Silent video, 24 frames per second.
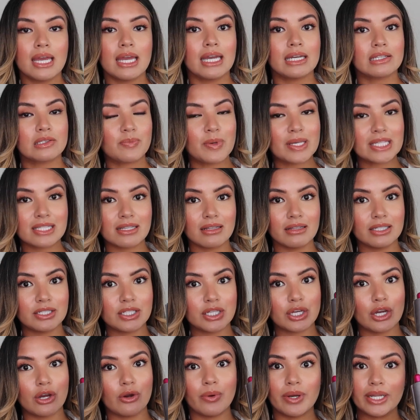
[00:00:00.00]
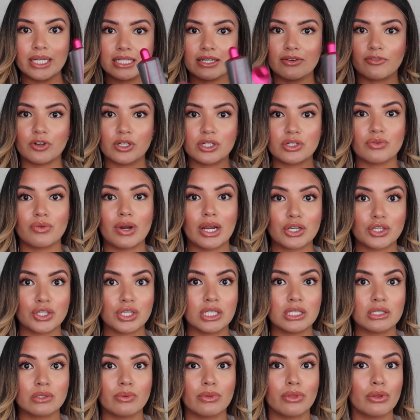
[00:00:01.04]
It's basically to go in different
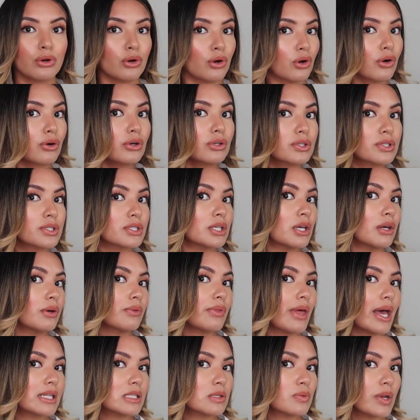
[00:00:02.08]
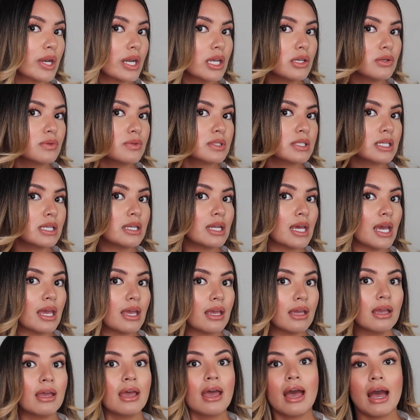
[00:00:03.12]
directions with the curls. So that's what I use
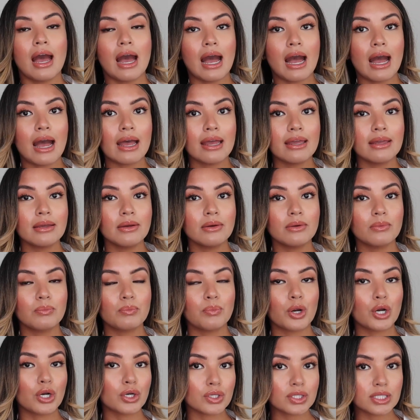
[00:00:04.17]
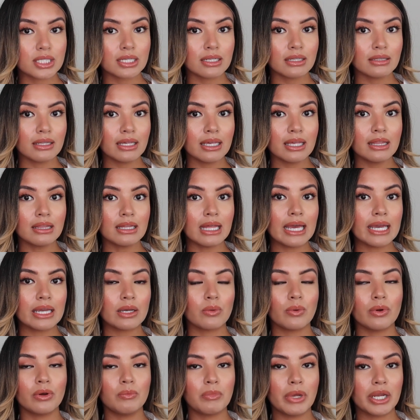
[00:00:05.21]
today. I personally
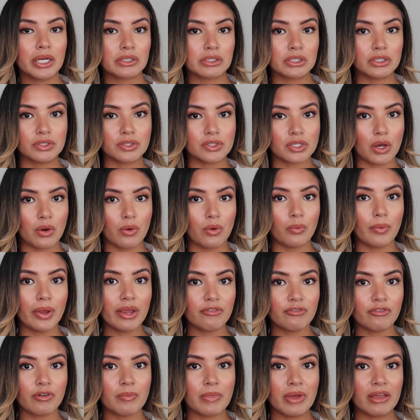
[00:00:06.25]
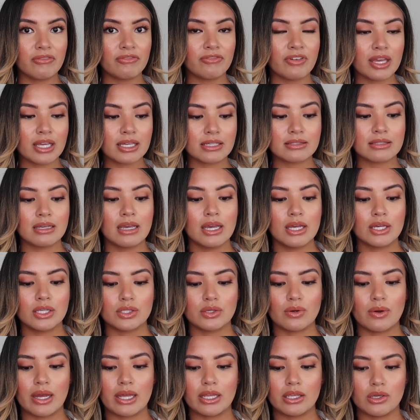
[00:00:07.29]
like when my curls go away from my face.
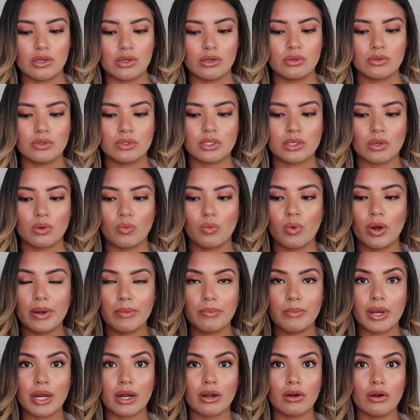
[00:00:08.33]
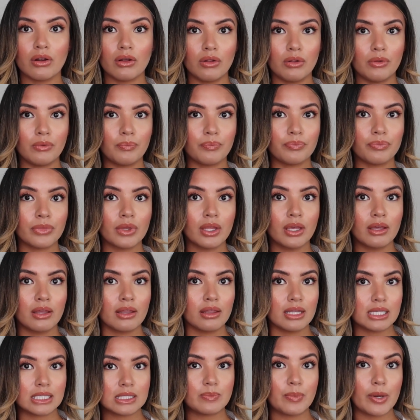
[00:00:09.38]
So I used one barrel,
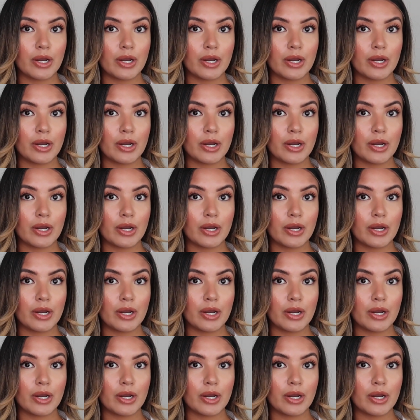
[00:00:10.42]
this